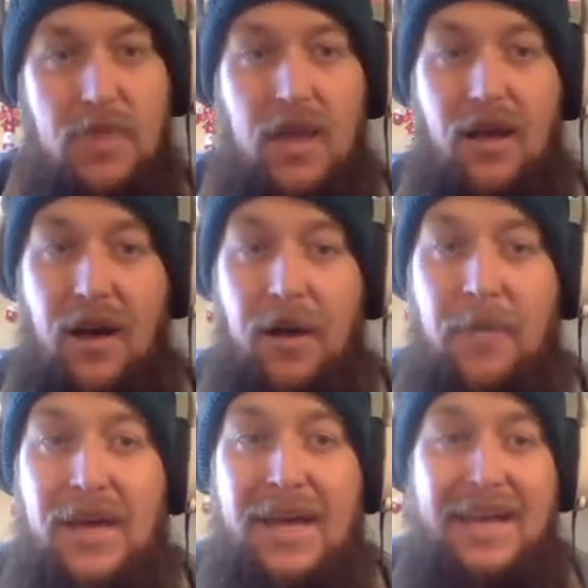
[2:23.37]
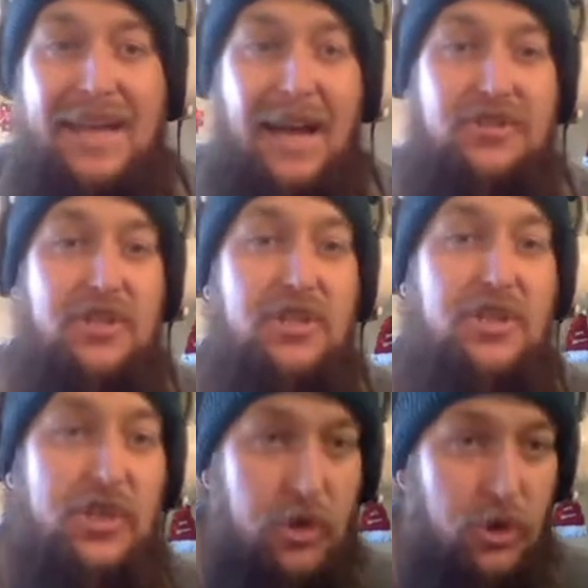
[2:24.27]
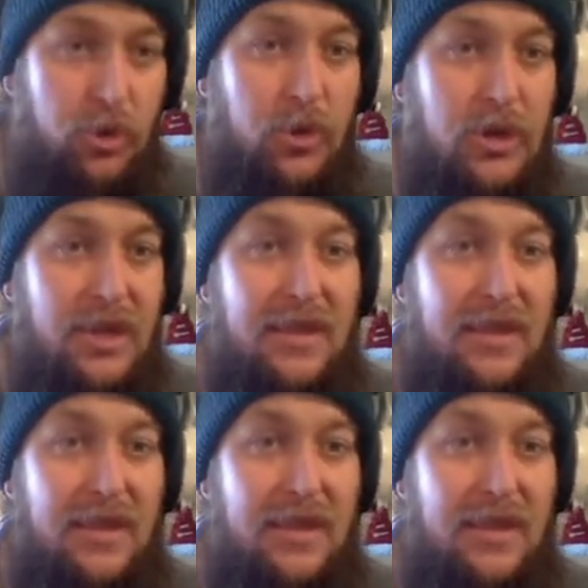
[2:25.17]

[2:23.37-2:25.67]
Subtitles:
Now to do